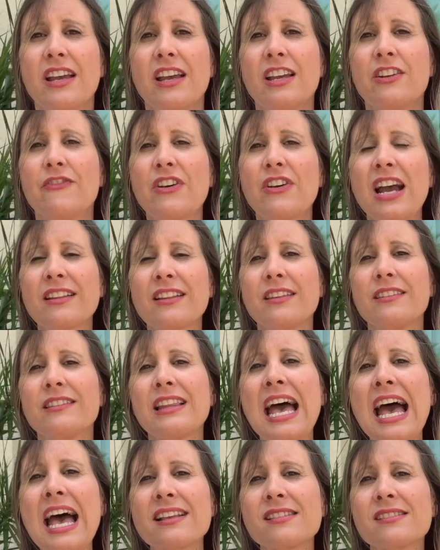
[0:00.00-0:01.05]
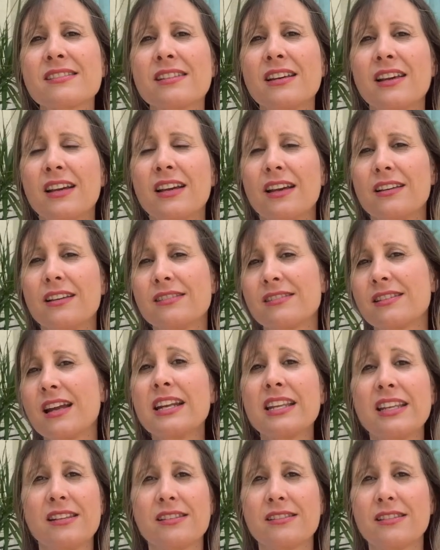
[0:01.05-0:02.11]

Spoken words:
In fact, the last studies